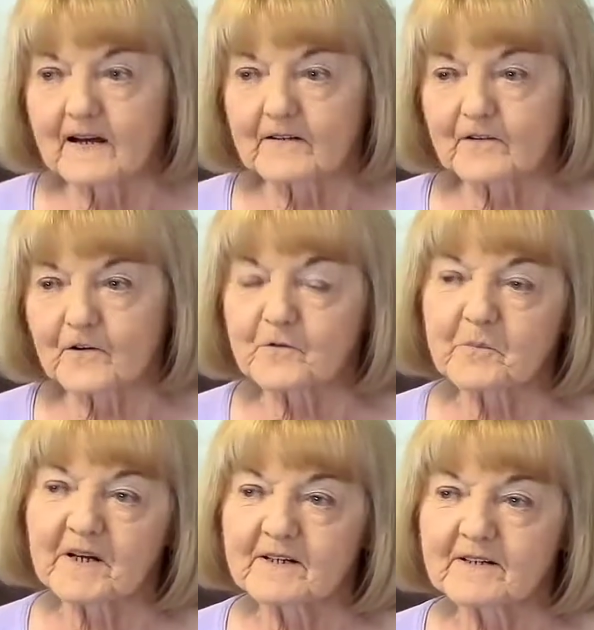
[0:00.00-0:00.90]
there's
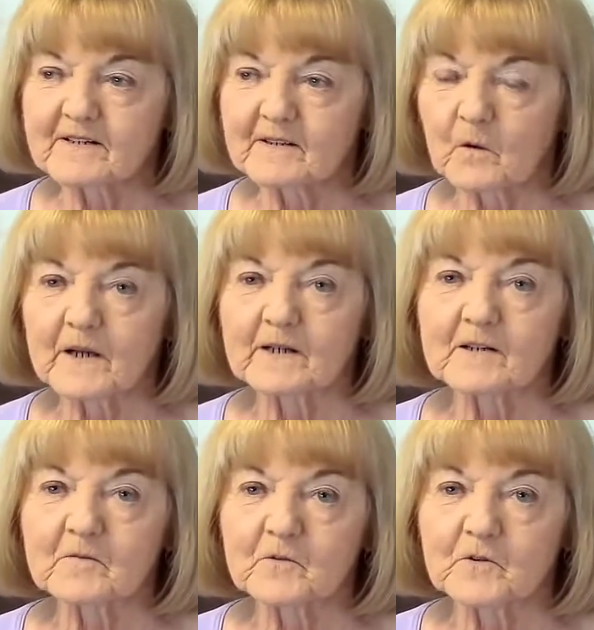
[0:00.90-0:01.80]
been quite an
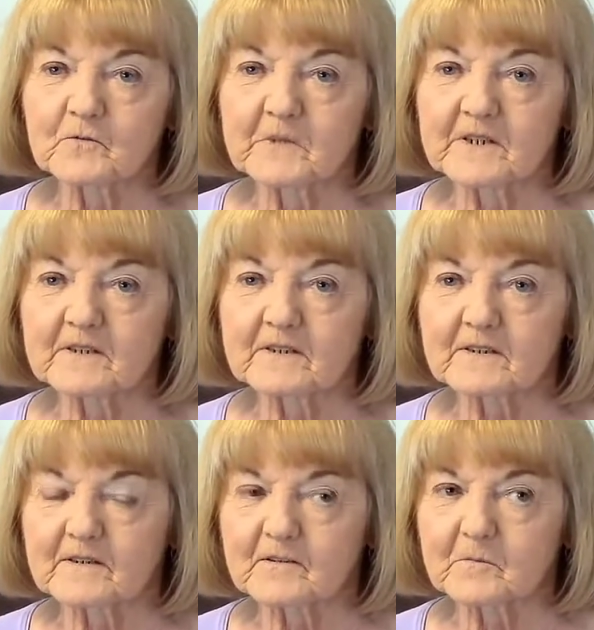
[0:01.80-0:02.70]
improvement,
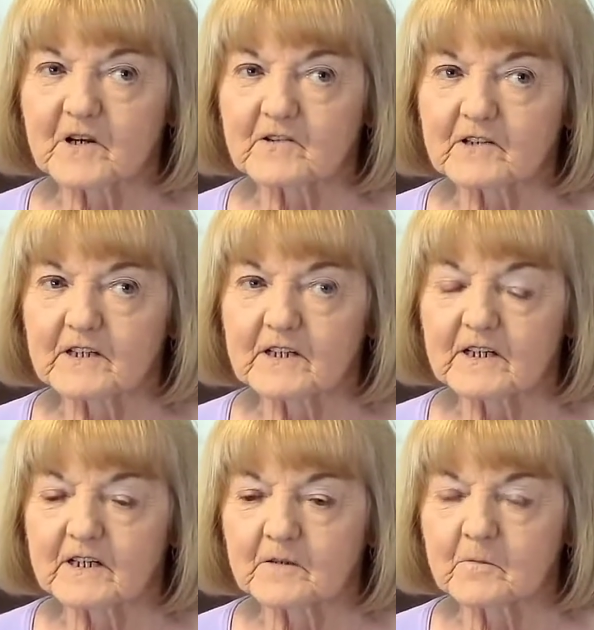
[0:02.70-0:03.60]
especially
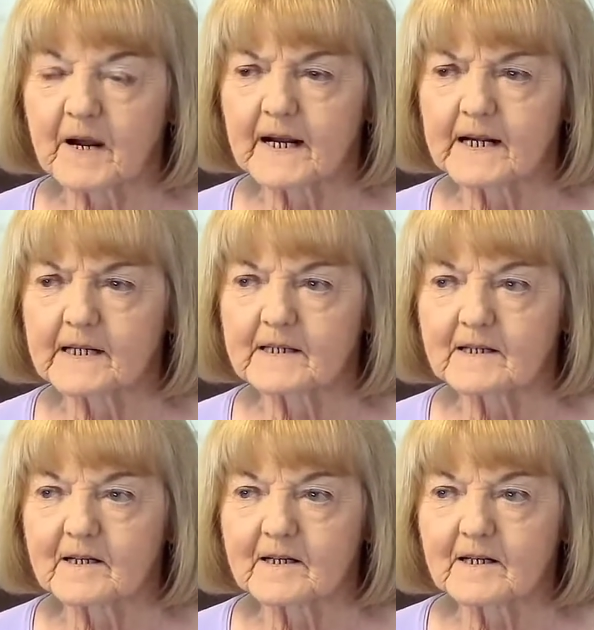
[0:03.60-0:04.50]
in my
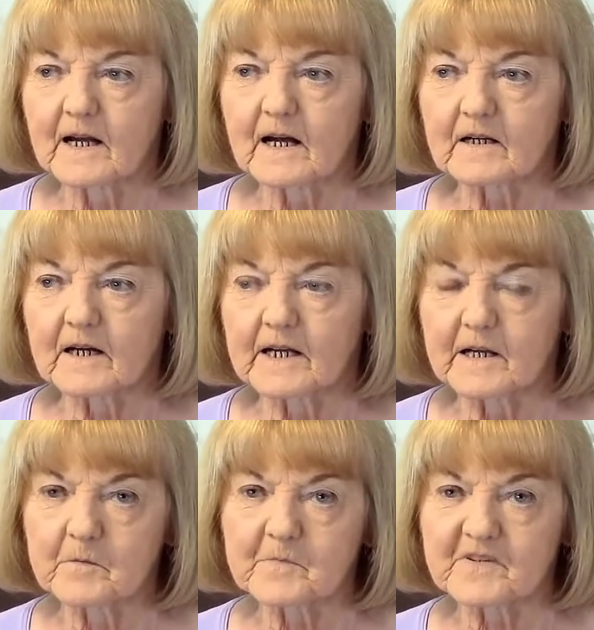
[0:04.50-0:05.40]

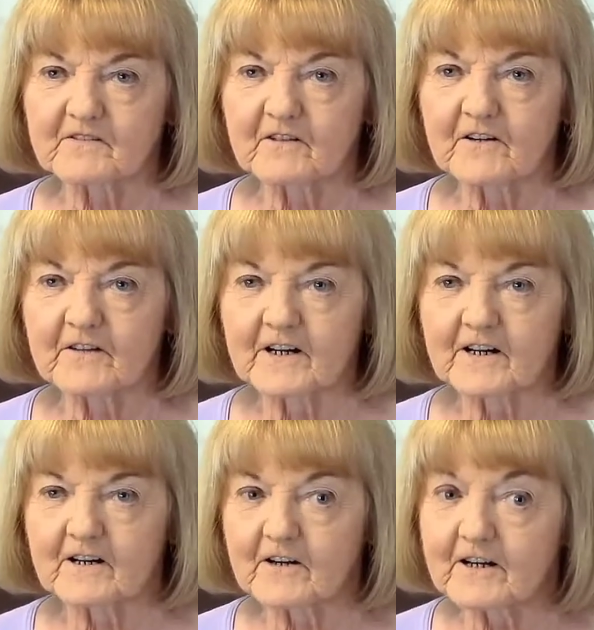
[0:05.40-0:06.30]
hips around that
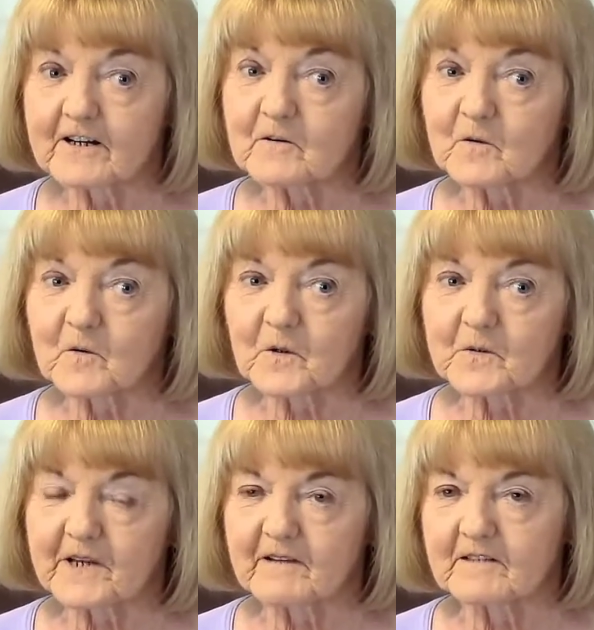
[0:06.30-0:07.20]
area where I
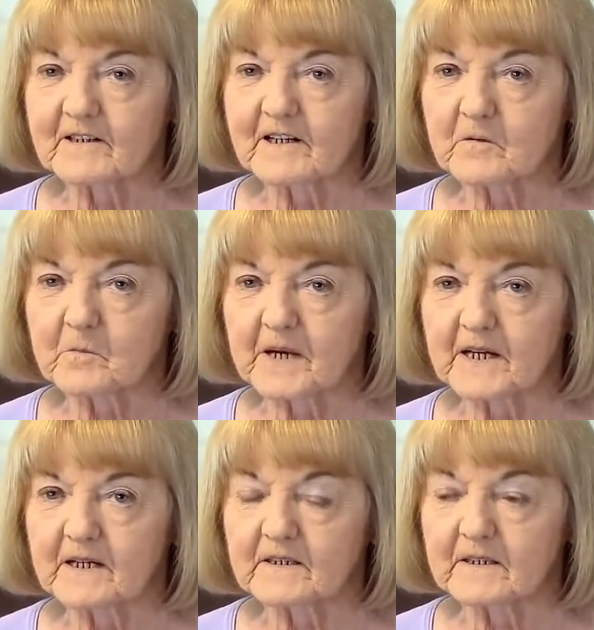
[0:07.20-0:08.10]
was having a lot of
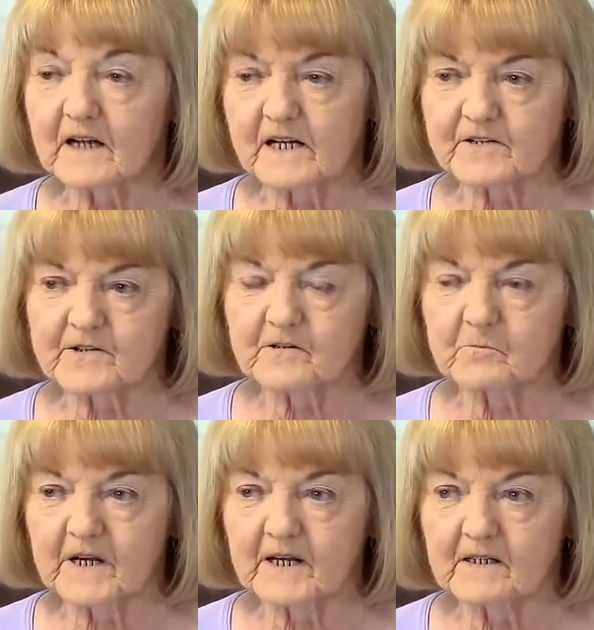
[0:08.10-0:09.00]
pain,
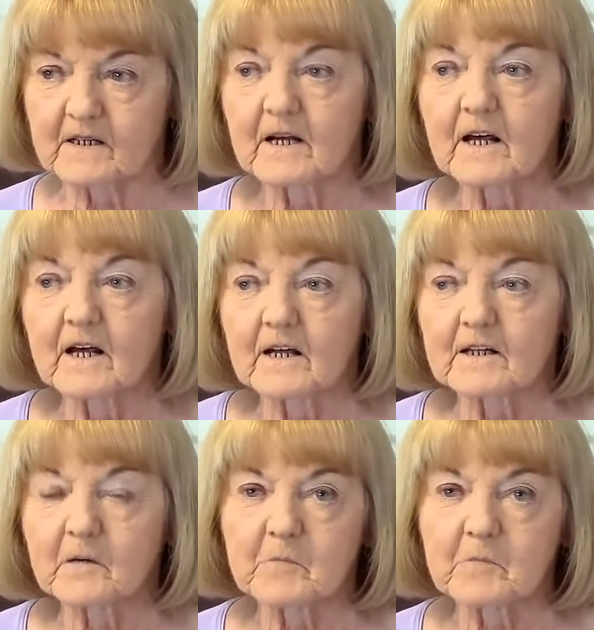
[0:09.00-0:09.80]
constant pain. That